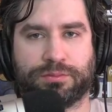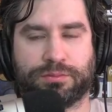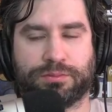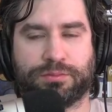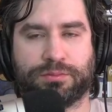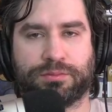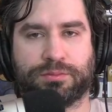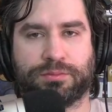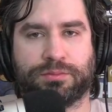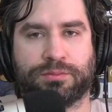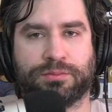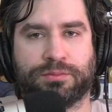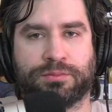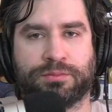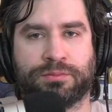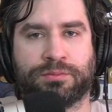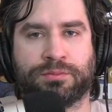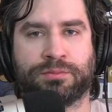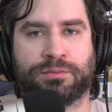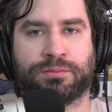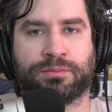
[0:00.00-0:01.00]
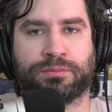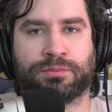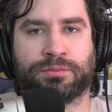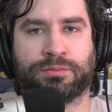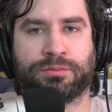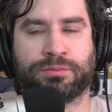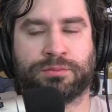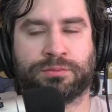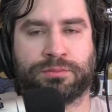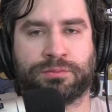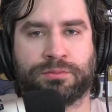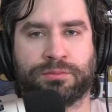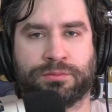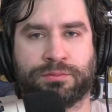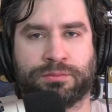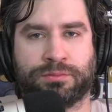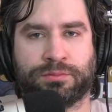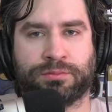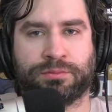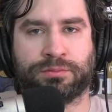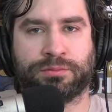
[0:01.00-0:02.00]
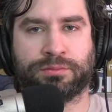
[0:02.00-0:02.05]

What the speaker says: No words are spoken by the person on screen.